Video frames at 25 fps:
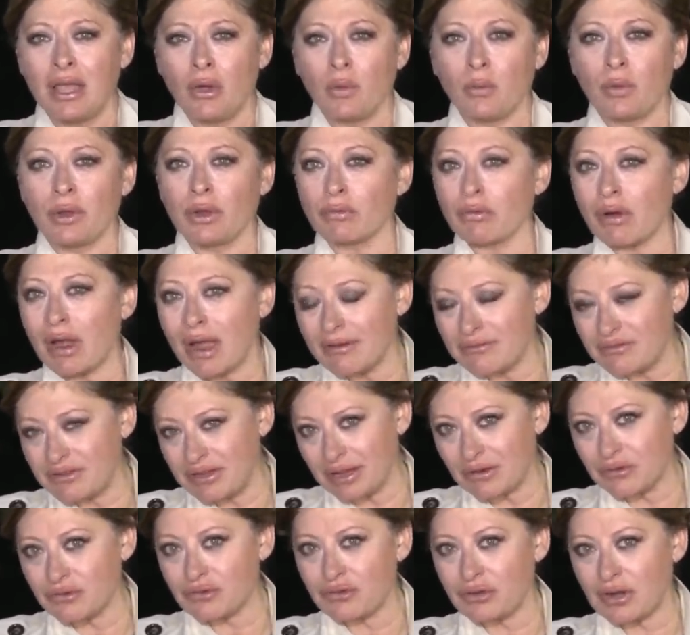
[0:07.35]
We arrived
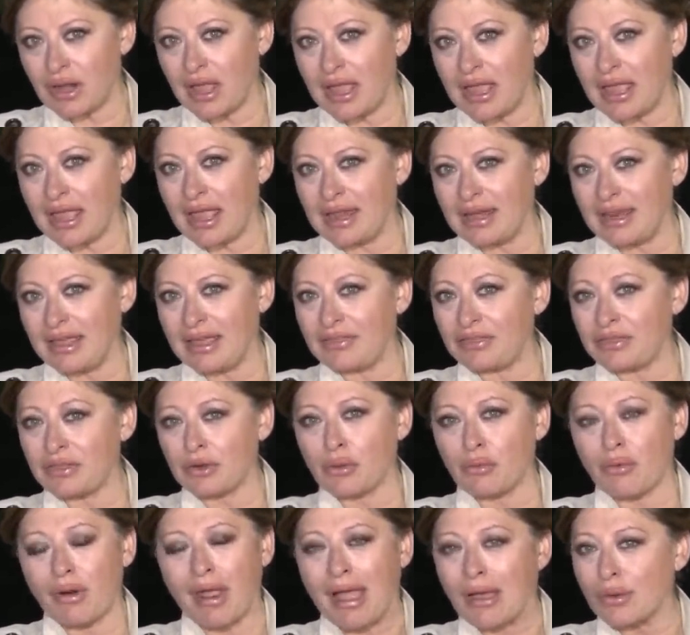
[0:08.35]
yesterday and hit the
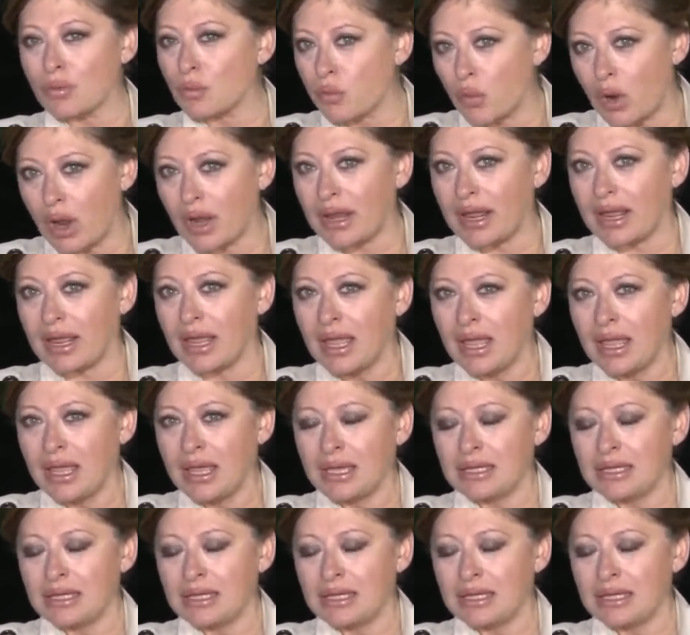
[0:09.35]
ground running,